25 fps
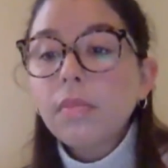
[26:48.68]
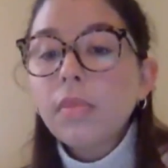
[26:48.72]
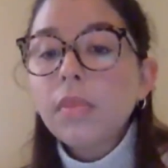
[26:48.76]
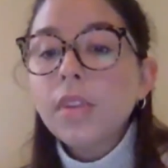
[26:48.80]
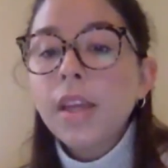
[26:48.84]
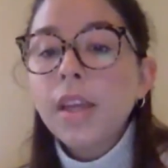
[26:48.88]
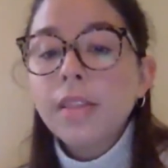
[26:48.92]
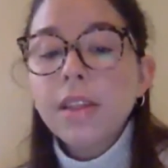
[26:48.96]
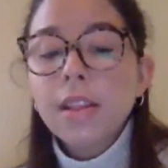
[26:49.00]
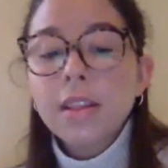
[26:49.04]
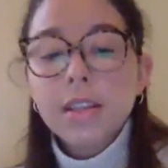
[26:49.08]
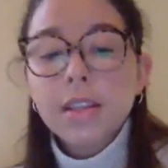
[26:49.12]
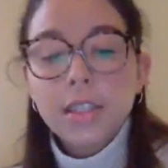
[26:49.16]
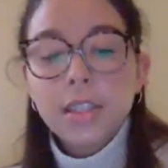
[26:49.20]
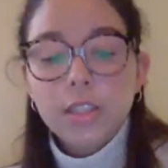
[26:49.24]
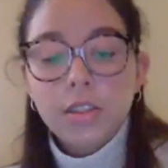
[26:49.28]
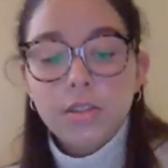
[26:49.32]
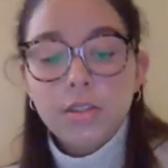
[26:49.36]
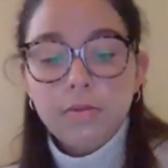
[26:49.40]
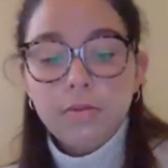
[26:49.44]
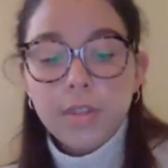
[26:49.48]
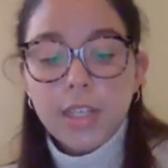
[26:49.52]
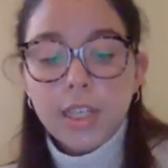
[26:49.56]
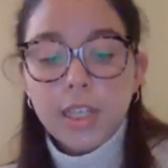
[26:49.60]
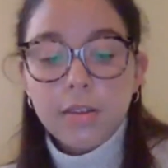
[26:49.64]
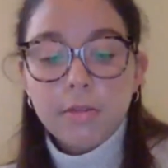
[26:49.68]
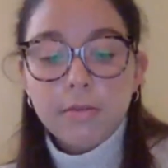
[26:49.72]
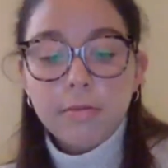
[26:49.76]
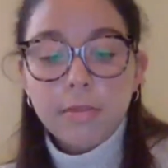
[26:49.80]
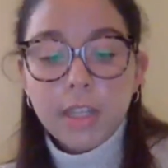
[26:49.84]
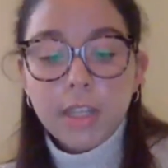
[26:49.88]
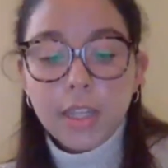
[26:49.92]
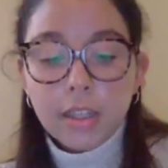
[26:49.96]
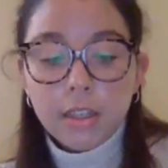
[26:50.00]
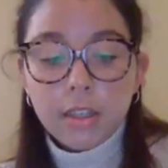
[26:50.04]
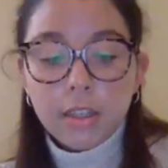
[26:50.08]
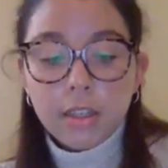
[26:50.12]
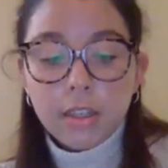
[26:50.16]
I think they should read a
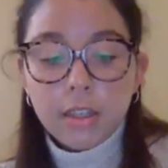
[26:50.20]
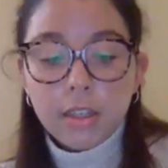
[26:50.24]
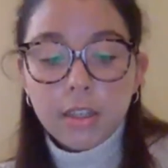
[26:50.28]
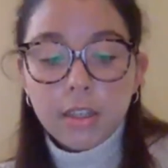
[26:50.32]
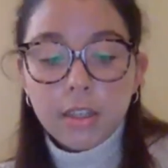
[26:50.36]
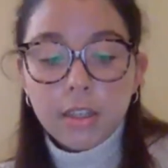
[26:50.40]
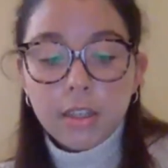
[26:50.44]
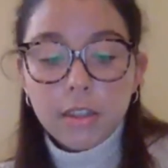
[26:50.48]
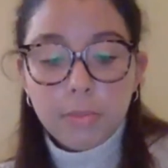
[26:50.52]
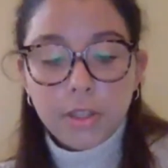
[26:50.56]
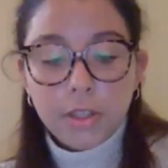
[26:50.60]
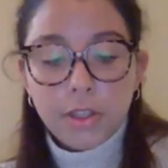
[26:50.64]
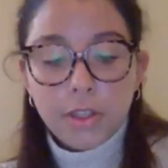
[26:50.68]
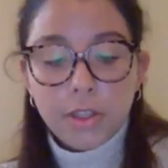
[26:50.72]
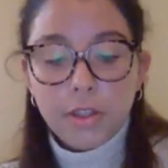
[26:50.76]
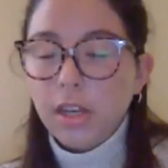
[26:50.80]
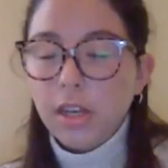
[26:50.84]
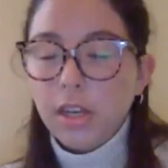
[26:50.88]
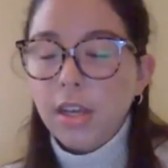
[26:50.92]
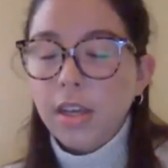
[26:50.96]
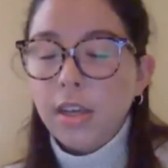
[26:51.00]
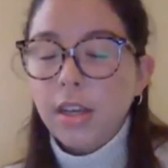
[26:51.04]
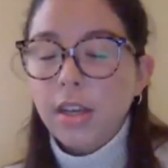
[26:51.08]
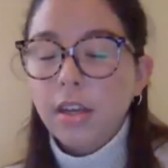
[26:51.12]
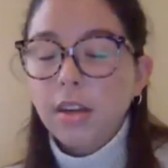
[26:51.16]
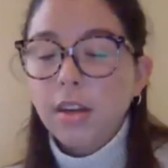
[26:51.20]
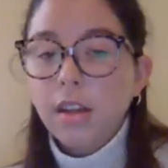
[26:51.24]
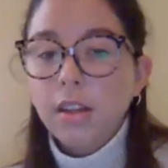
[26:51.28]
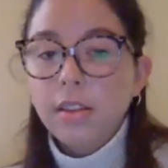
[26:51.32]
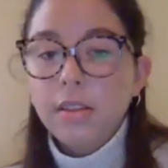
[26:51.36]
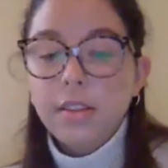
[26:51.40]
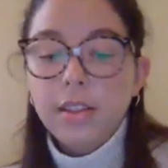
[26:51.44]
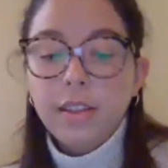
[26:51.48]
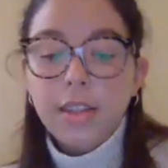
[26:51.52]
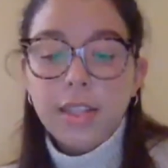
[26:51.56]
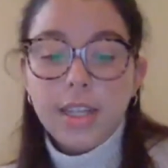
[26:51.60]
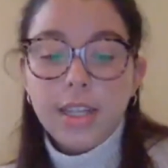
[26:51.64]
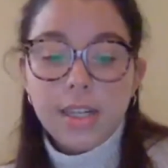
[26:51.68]
really good book
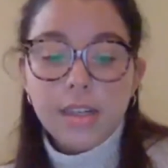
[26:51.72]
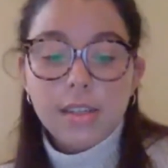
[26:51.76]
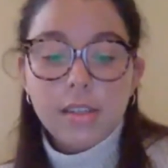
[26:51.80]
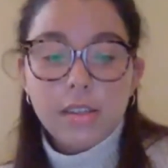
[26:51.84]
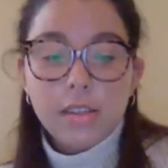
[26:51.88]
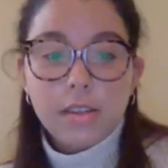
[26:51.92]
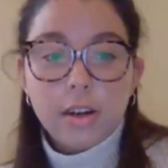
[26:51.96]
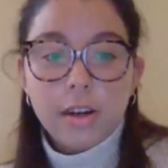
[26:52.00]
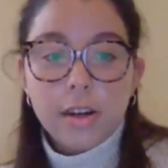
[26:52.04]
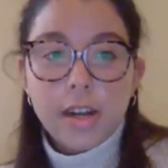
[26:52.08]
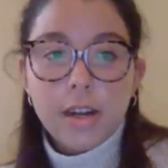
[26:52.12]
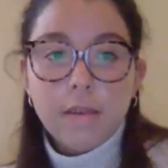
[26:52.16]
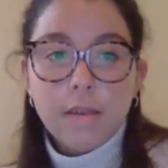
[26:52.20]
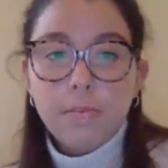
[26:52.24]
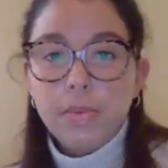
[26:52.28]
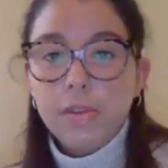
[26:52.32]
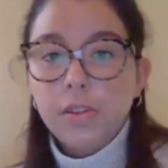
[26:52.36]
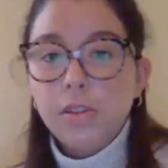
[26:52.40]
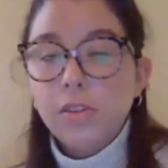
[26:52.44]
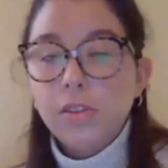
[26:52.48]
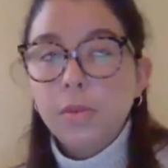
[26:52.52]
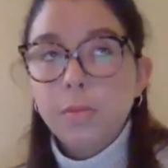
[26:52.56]
called The Lean Startup.